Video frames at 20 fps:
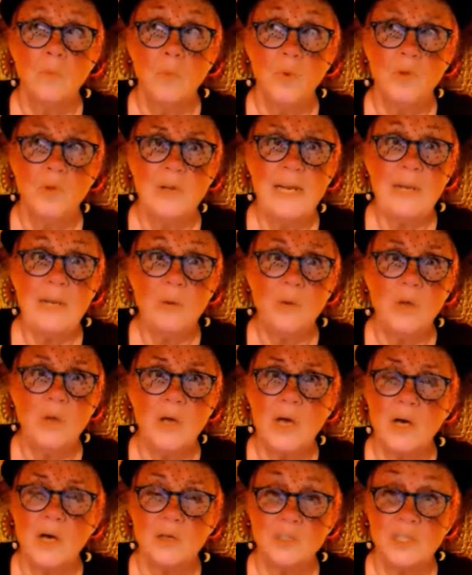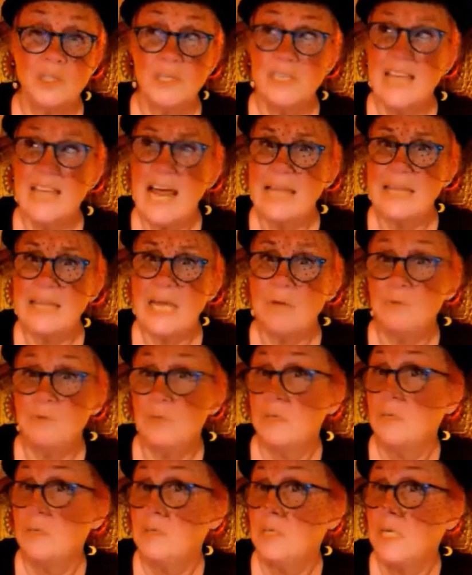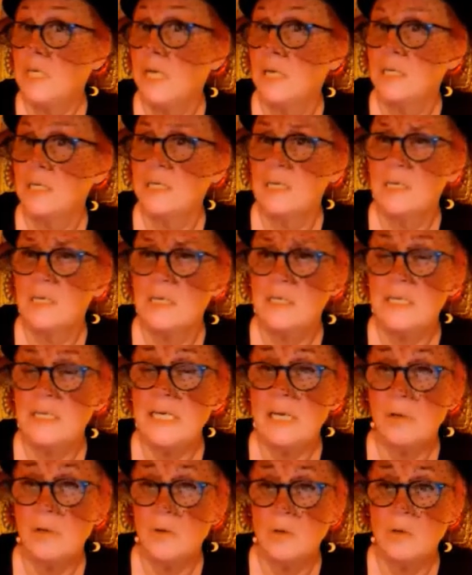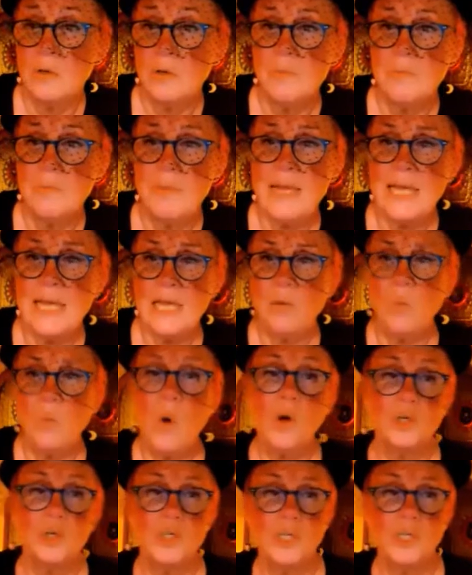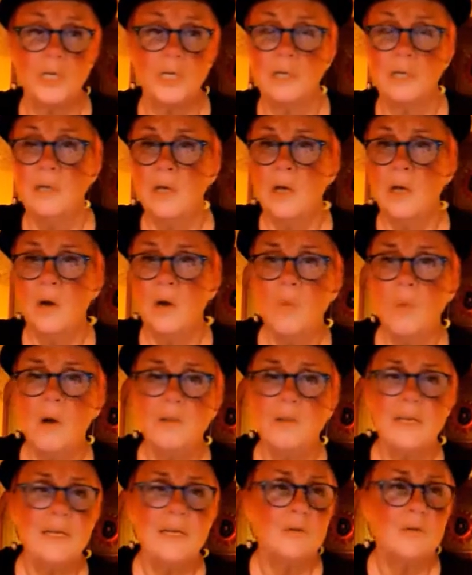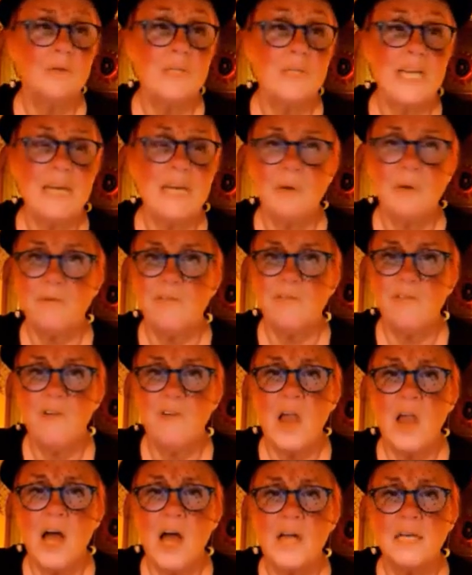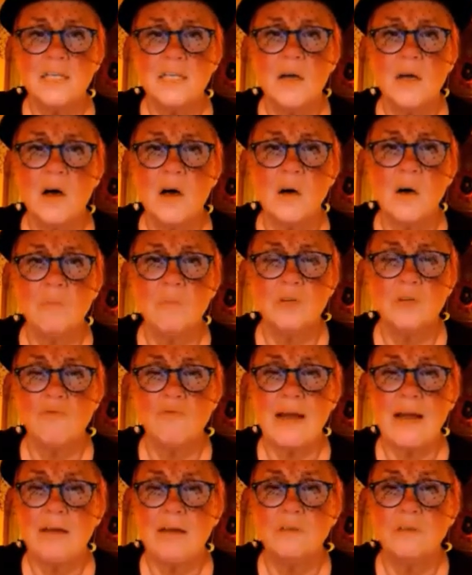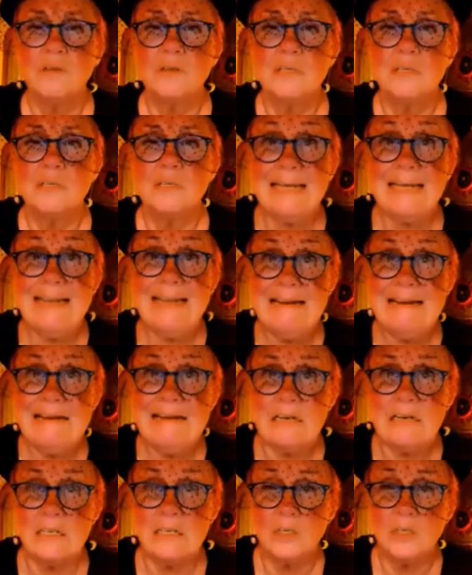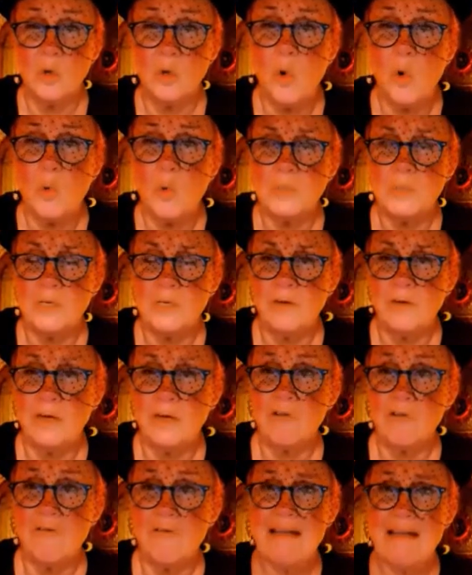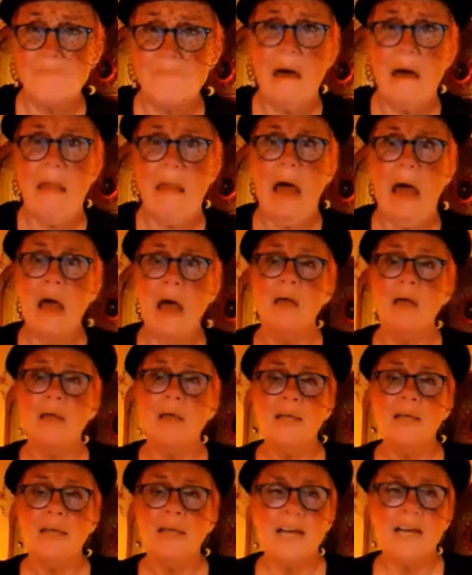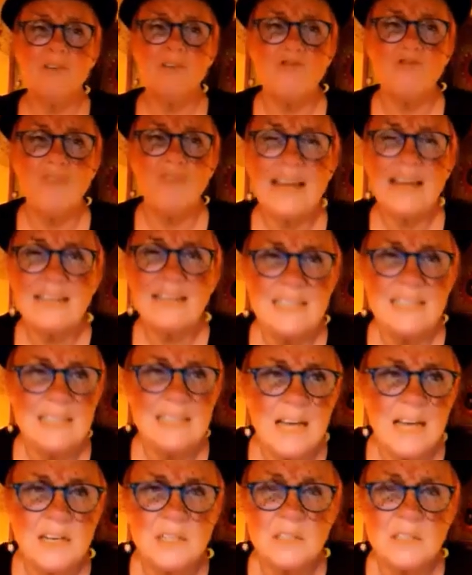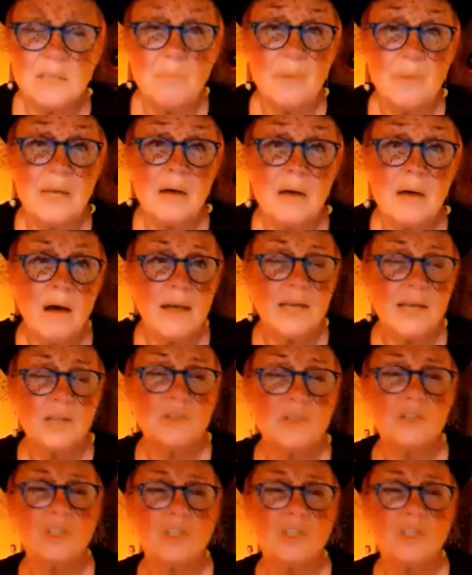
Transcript: Well, the little girl, she sat there as still as still can be, watching while the little demon flung his arms around the skinless corpse of her grandmother and dragged it under the big iron